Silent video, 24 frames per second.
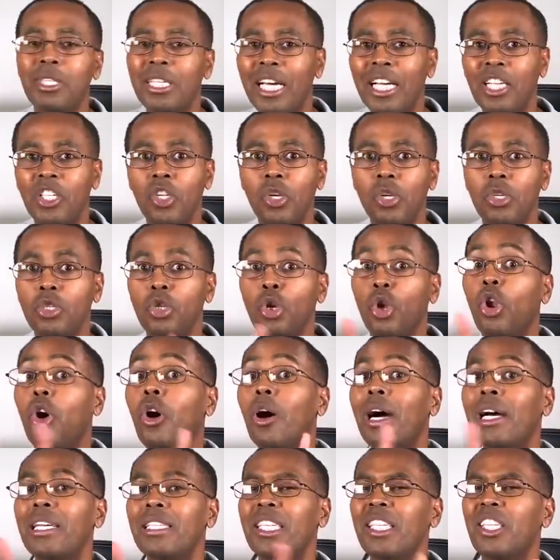touch you so
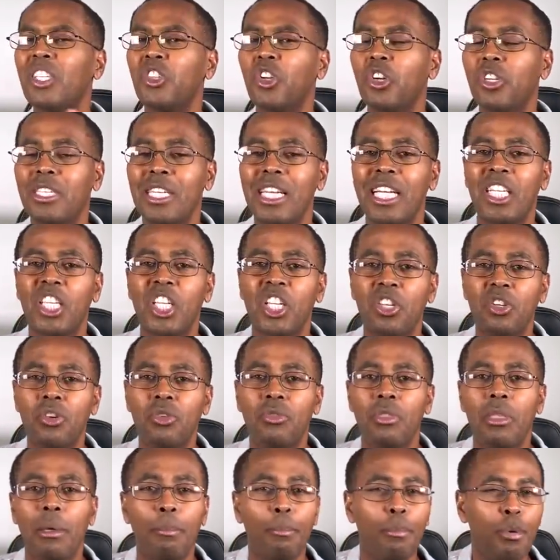long as he's not touching you,
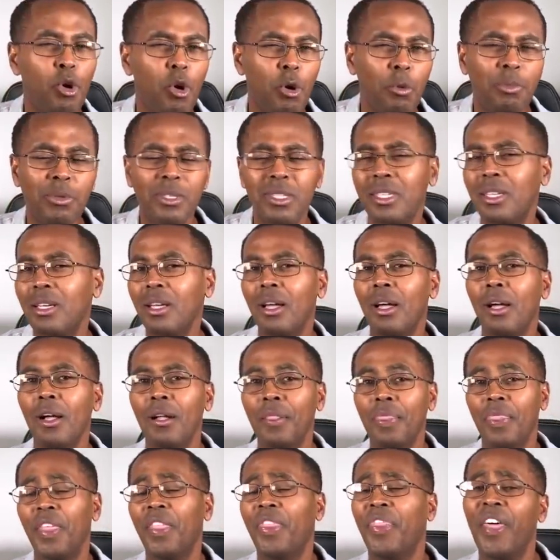the boobs,
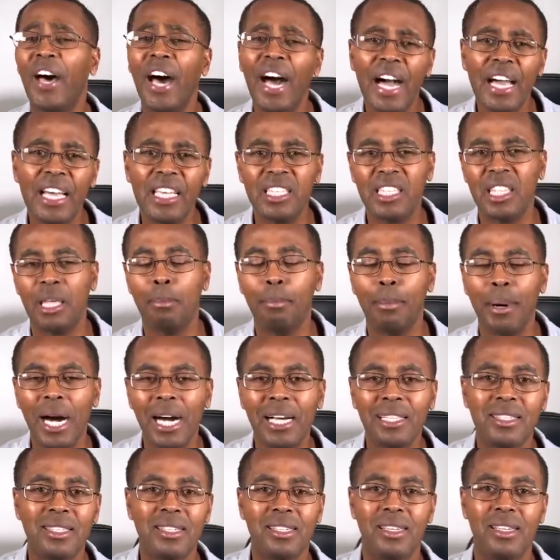the thighs, the
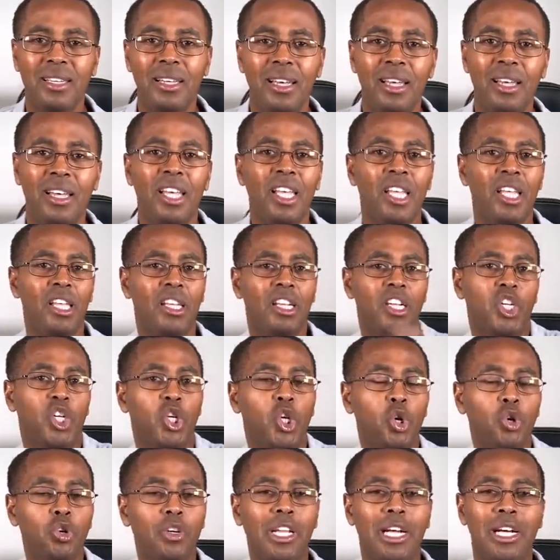butts,
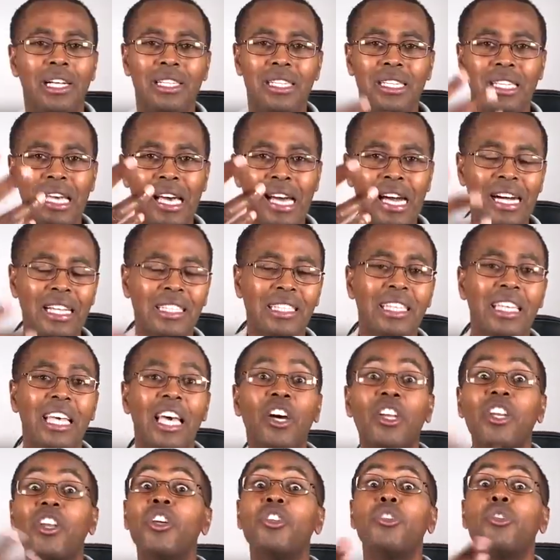shoulders, hands,
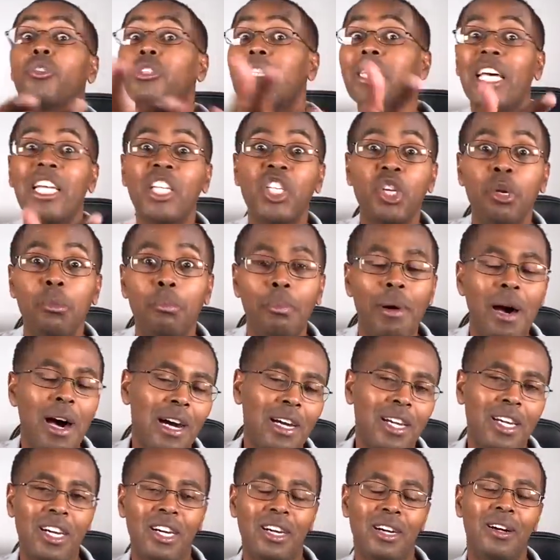and also touch him
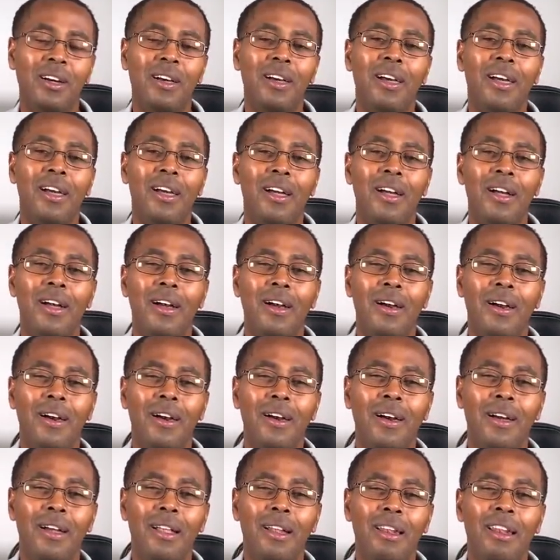back.
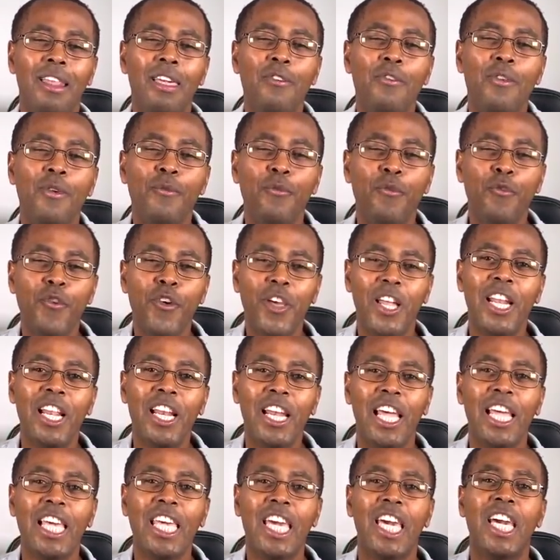Leave him feeling
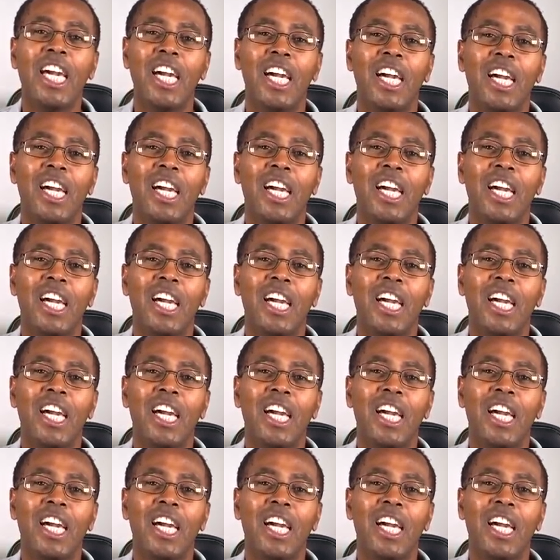like